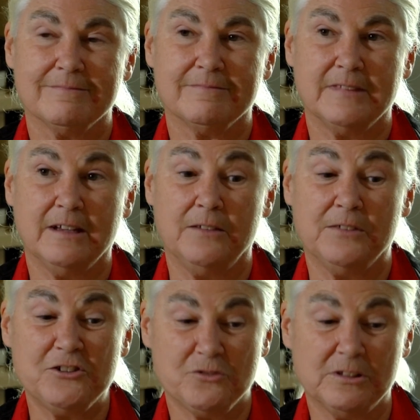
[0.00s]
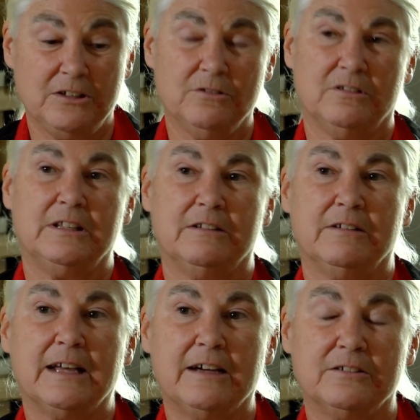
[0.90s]
Yeah, eventually you'll clear
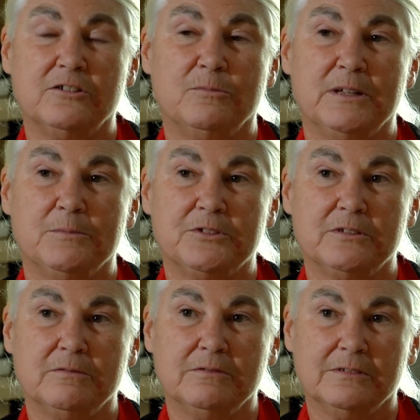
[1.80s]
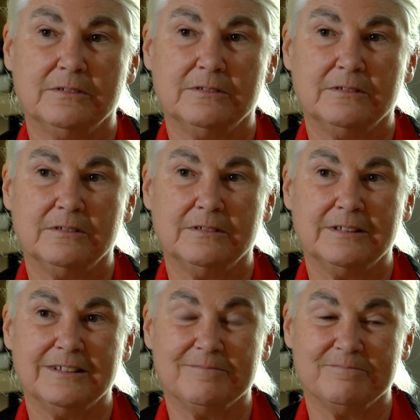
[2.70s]
it out and you'll be able to
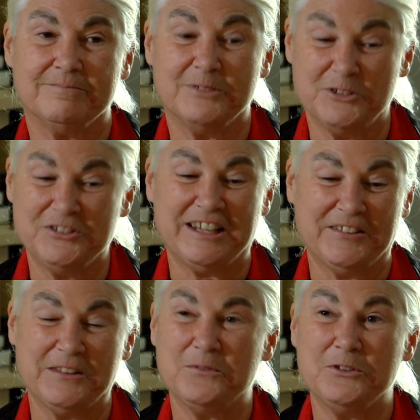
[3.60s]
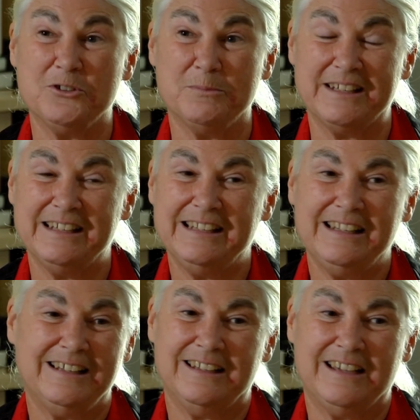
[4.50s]
produce healthy food. But
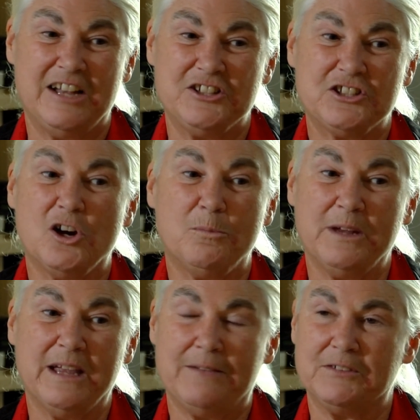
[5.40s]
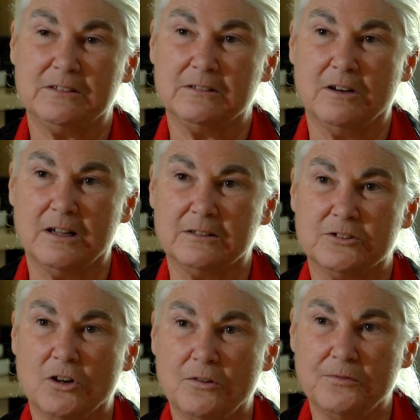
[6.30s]
I just hope we haven't gone
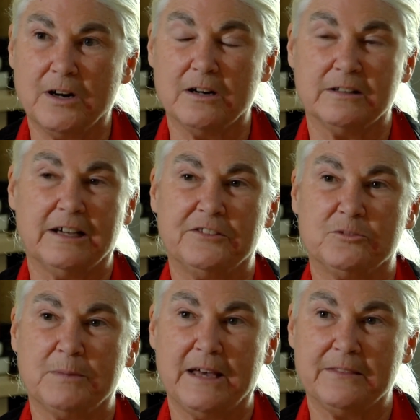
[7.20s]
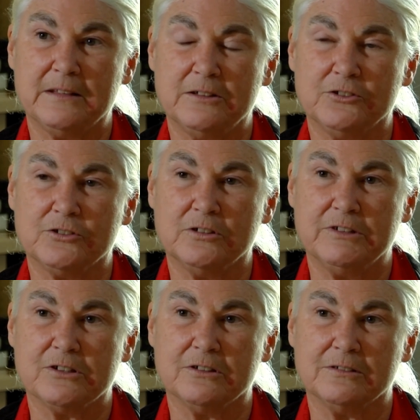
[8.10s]
so far down this path that there's no
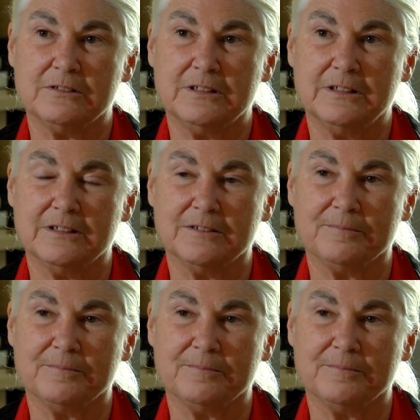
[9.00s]
return, you know.